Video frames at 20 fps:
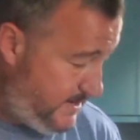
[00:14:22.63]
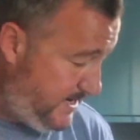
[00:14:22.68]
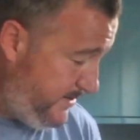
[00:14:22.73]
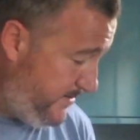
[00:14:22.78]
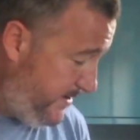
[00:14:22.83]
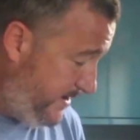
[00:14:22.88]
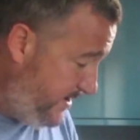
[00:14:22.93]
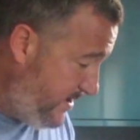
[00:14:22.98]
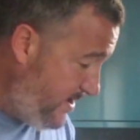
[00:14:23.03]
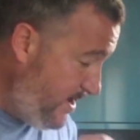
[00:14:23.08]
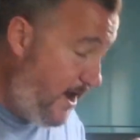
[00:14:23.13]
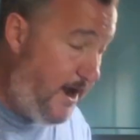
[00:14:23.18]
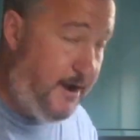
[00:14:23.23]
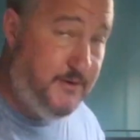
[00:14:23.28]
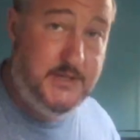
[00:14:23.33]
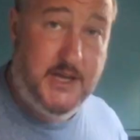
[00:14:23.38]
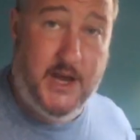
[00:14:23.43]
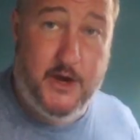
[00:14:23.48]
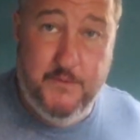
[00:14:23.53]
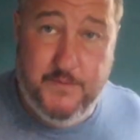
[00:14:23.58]
Anyway, I
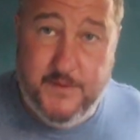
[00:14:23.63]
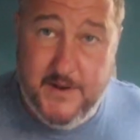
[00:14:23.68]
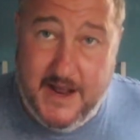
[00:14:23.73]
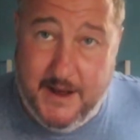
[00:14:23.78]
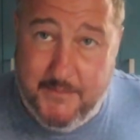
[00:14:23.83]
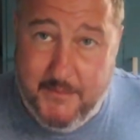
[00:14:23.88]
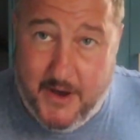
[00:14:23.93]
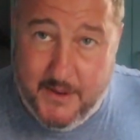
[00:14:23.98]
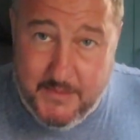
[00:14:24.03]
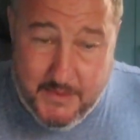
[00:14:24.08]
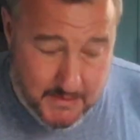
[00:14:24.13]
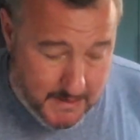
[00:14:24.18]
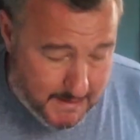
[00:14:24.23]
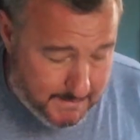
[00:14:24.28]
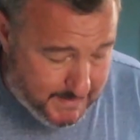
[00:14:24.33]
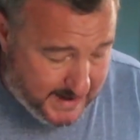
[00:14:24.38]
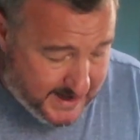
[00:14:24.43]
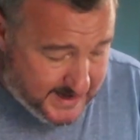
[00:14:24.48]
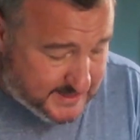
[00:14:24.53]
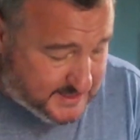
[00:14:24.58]
was hoping that might be my
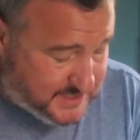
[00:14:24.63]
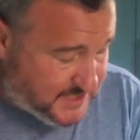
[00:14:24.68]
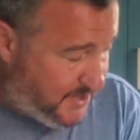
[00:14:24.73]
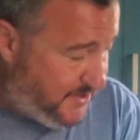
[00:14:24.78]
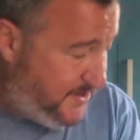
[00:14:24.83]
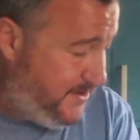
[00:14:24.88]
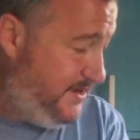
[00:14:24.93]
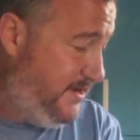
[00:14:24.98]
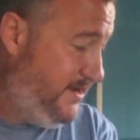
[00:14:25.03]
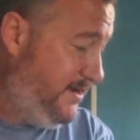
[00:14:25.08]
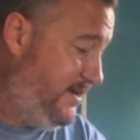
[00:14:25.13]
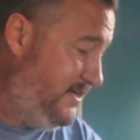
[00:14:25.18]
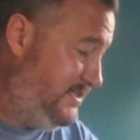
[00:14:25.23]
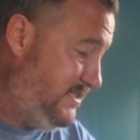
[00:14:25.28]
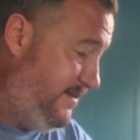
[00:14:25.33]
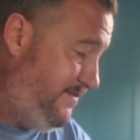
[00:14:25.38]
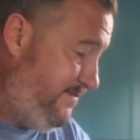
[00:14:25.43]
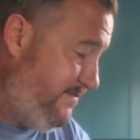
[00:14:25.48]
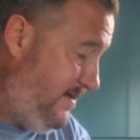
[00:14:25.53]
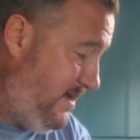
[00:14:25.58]
Banaton,
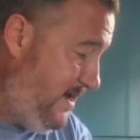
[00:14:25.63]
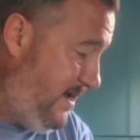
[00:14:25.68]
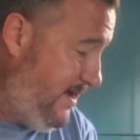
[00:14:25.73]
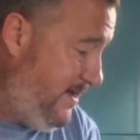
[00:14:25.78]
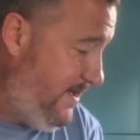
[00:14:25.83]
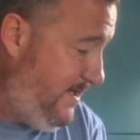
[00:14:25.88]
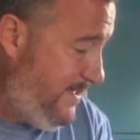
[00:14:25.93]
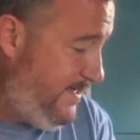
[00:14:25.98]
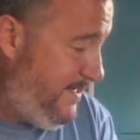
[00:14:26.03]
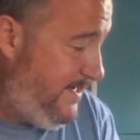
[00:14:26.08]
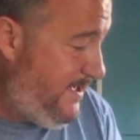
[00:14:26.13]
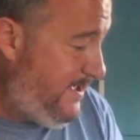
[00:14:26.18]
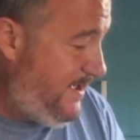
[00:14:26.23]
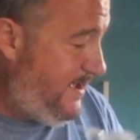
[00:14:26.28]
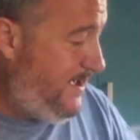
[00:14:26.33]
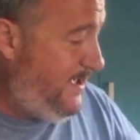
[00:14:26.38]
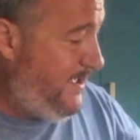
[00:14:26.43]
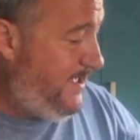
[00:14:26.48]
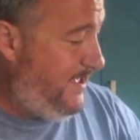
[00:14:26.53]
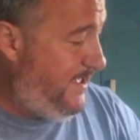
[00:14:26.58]
because
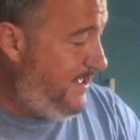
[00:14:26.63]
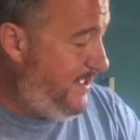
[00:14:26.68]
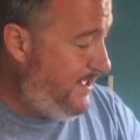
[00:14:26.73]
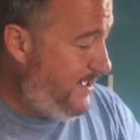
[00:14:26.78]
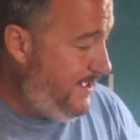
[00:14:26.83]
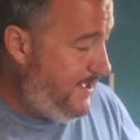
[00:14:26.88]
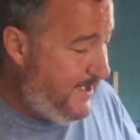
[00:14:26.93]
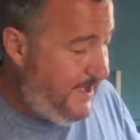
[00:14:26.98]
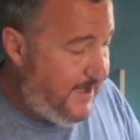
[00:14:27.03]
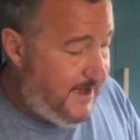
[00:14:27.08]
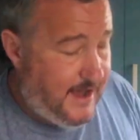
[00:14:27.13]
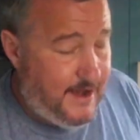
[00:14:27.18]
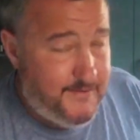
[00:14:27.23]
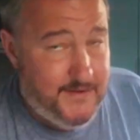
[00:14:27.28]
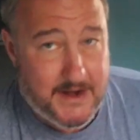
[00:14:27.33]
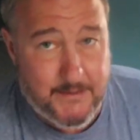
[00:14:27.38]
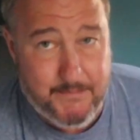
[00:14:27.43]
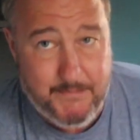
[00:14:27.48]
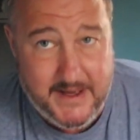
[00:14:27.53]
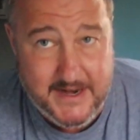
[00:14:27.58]
I've
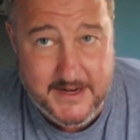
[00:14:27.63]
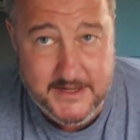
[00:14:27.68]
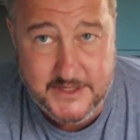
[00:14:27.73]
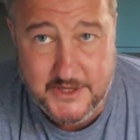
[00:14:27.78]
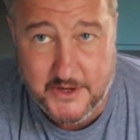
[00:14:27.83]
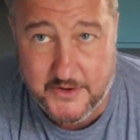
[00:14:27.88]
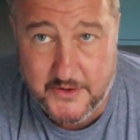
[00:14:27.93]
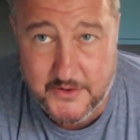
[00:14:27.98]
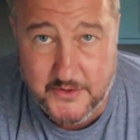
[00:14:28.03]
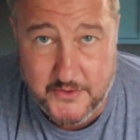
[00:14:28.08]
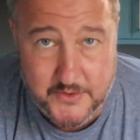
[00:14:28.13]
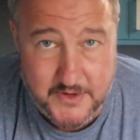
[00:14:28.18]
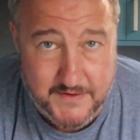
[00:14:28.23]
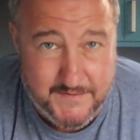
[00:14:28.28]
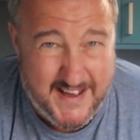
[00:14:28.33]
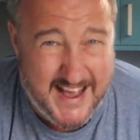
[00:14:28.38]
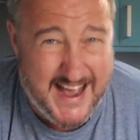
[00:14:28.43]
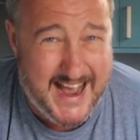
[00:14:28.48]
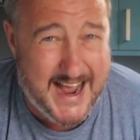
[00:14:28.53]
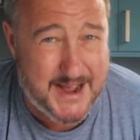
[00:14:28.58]
had a Banaton on order
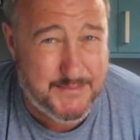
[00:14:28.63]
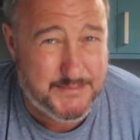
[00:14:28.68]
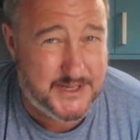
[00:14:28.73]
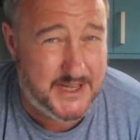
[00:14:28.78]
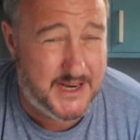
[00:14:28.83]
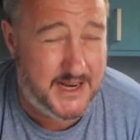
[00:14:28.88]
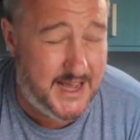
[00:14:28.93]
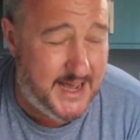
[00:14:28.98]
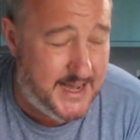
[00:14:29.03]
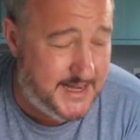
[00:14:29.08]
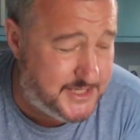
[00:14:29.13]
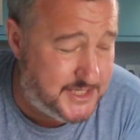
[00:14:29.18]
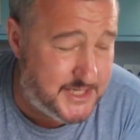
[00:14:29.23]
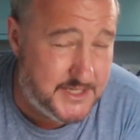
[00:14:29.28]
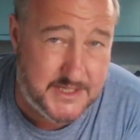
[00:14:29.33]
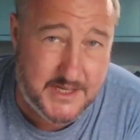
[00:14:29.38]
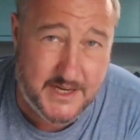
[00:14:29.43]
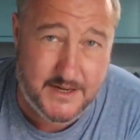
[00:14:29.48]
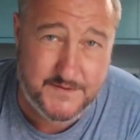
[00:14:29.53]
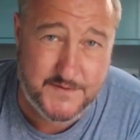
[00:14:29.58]
for absolutely
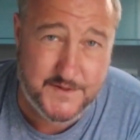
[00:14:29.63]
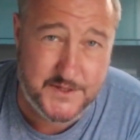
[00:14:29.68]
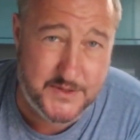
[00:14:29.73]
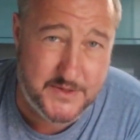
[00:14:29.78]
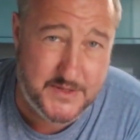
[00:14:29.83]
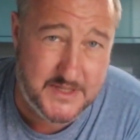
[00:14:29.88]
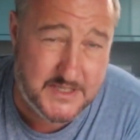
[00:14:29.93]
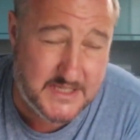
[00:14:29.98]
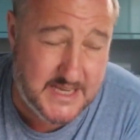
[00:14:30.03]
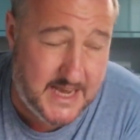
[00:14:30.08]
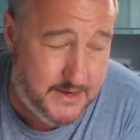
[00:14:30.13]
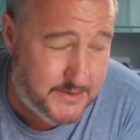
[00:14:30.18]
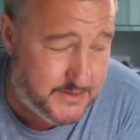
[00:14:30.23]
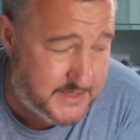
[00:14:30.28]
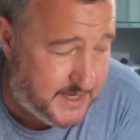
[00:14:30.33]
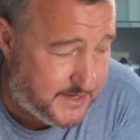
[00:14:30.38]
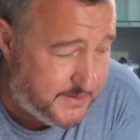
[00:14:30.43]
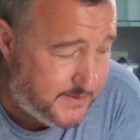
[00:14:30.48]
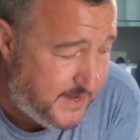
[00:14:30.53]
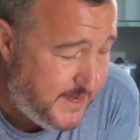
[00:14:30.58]
ages, you know, for doing the
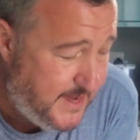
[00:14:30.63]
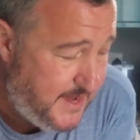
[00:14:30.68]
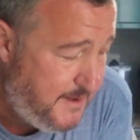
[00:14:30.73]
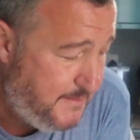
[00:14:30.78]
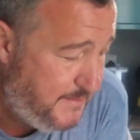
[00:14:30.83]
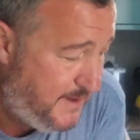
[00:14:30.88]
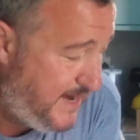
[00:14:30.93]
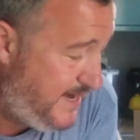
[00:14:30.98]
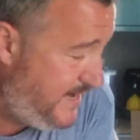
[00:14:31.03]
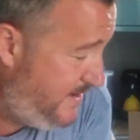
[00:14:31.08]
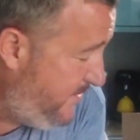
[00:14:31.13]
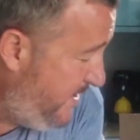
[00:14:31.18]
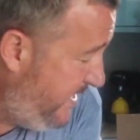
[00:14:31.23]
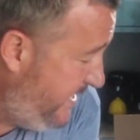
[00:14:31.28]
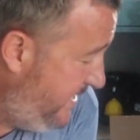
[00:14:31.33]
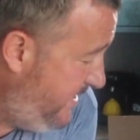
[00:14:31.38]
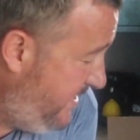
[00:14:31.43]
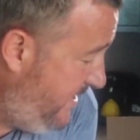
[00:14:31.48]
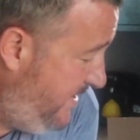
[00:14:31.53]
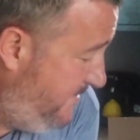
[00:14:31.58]
sourdough. But
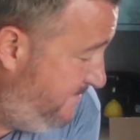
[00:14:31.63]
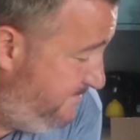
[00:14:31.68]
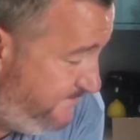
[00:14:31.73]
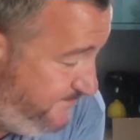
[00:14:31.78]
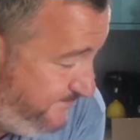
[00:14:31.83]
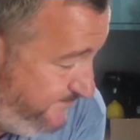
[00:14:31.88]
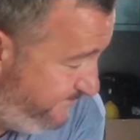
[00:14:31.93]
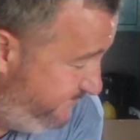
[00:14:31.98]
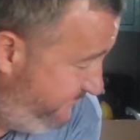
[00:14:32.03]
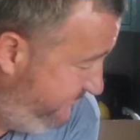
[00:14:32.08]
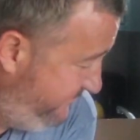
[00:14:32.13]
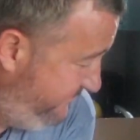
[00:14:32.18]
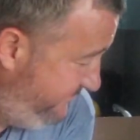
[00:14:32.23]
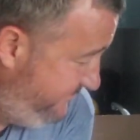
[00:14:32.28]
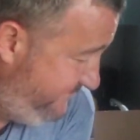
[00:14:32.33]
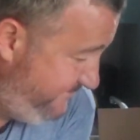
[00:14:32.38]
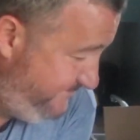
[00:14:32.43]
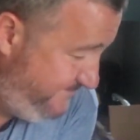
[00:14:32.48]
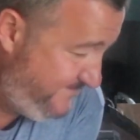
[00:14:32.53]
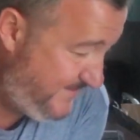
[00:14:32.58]
anyway,
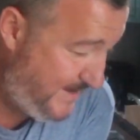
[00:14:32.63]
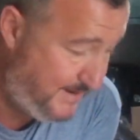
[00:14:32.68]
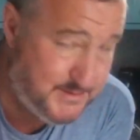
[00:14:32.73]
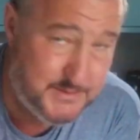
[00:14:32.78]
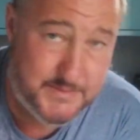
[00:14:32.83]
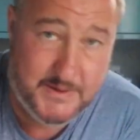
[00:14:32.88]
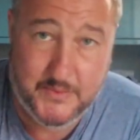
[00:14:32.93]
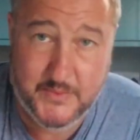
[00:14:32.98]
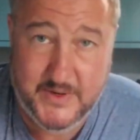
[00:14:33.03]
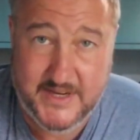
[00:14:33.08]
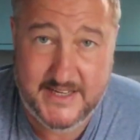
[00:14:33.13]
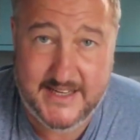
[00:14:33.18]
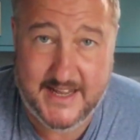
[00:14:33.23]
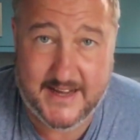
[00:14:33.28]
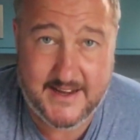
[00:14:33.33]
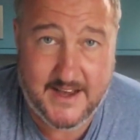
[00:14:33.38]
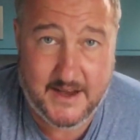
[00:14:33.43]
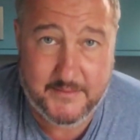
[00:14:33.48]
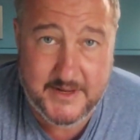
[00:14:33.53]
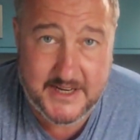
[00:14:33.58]
that was a bit weird,
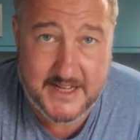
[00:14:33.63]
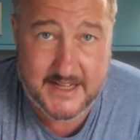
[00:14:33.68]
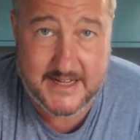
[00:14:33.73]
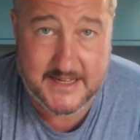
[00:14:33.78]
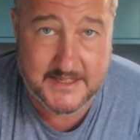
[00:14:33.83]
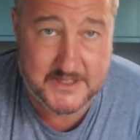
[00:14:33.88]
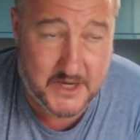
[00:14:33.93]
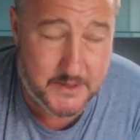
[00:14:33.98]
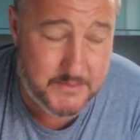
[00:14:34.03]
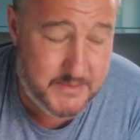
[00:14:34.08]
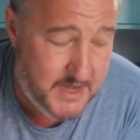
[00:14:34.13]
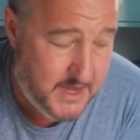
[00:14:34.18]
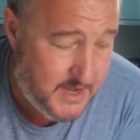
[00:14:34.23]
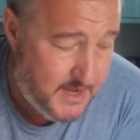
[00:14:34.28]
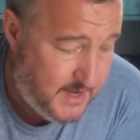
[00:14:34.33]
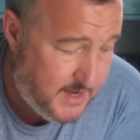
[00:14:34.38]
that coming at that time.